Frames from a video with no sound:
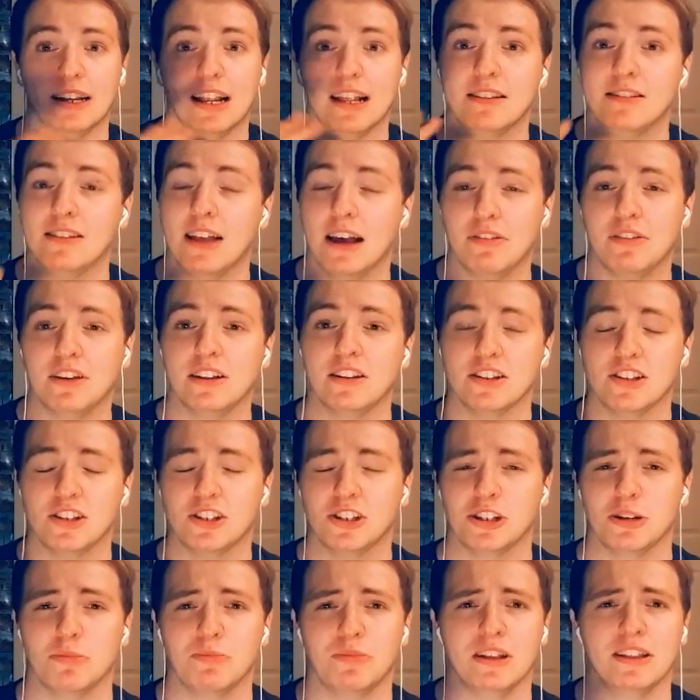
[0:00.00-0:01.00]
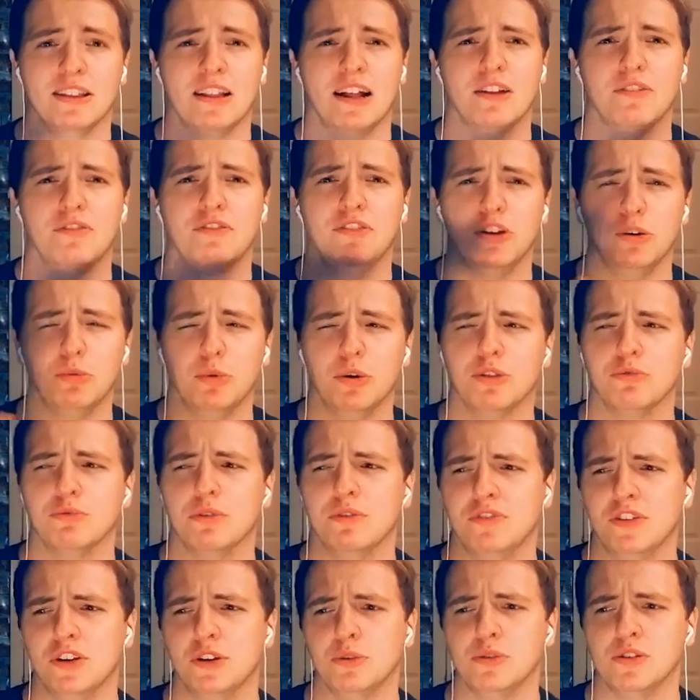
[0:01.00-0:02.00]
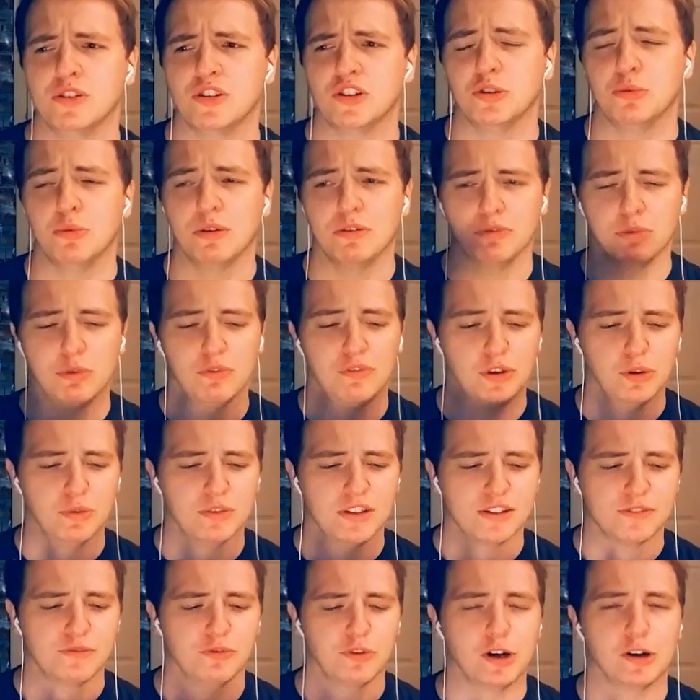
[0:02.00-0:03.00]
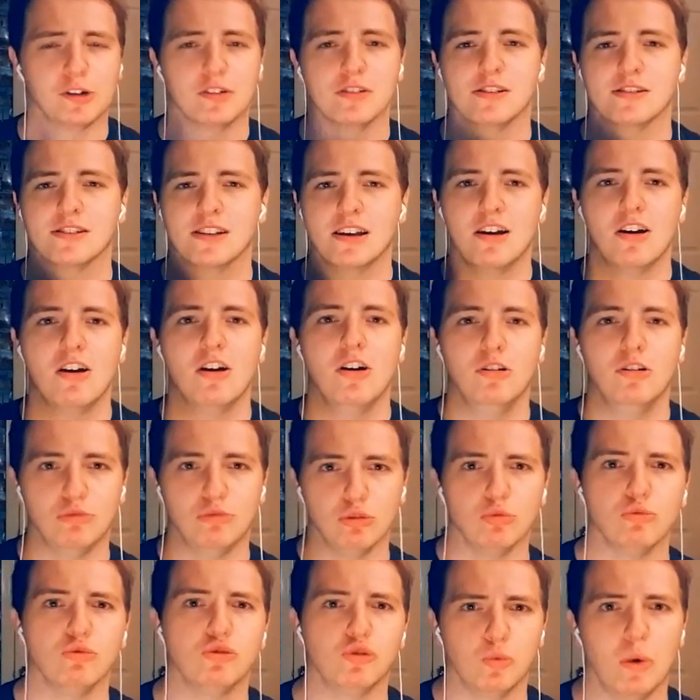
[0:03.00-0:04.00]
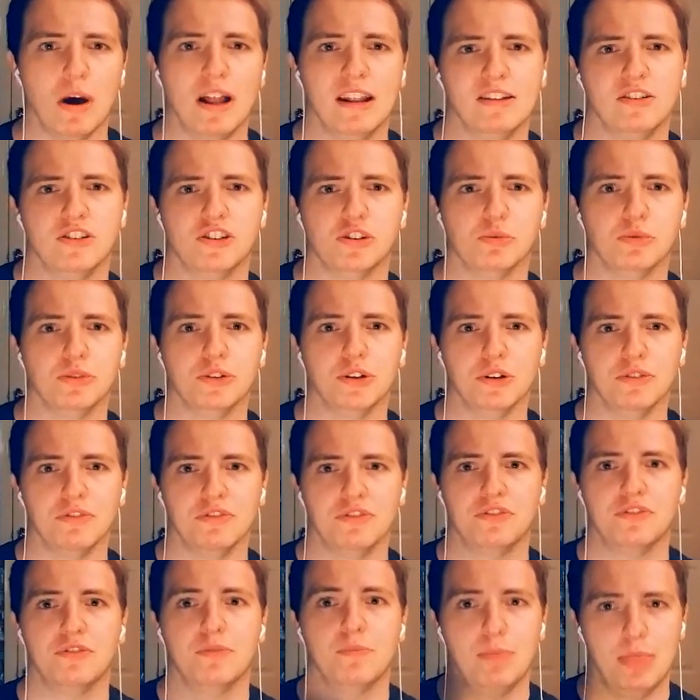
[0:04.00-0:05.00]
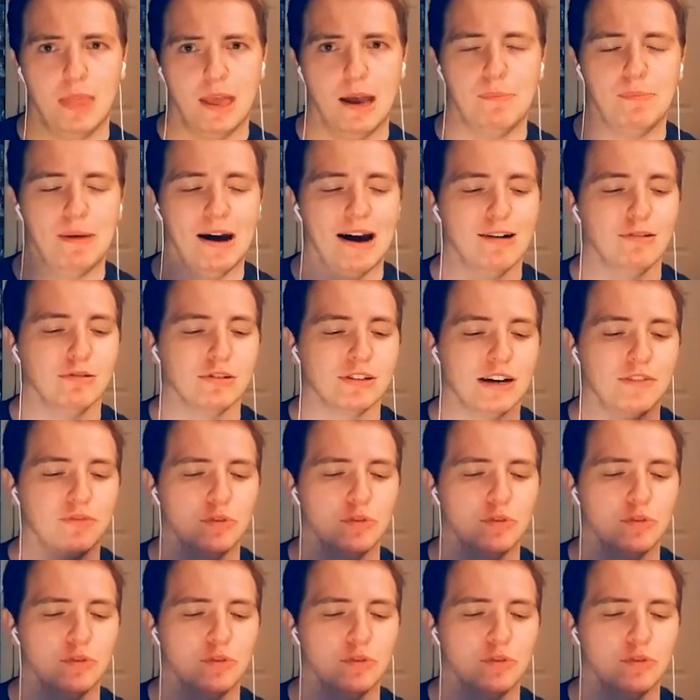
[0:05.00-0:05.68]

And I, I think this is something that a few other reviewers who have reviewed this fragrance don't dwell into enough about.